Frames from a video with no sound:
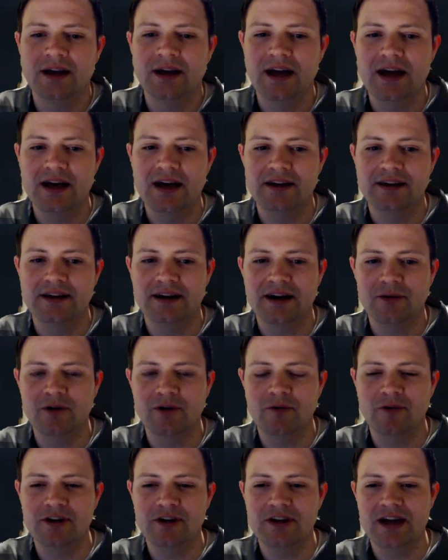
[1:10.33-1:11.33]
And
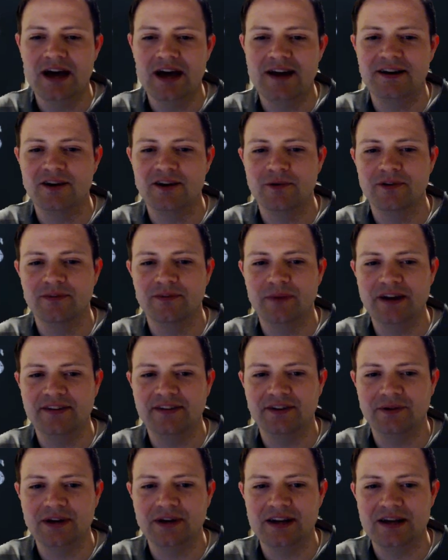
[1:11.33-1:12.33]
what you had here was
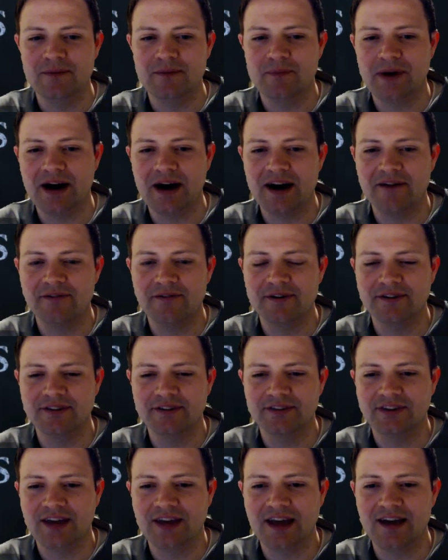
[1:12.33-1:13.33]
basically an Empire
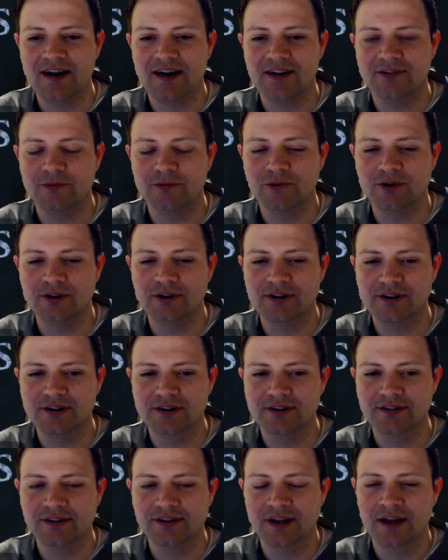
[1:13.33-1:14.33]
versus Chaos
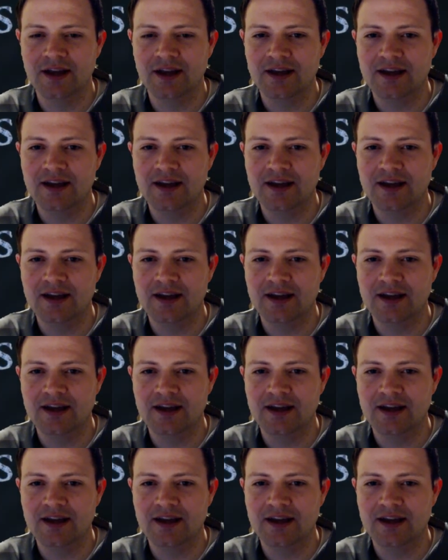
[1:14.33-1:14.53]
Warriors,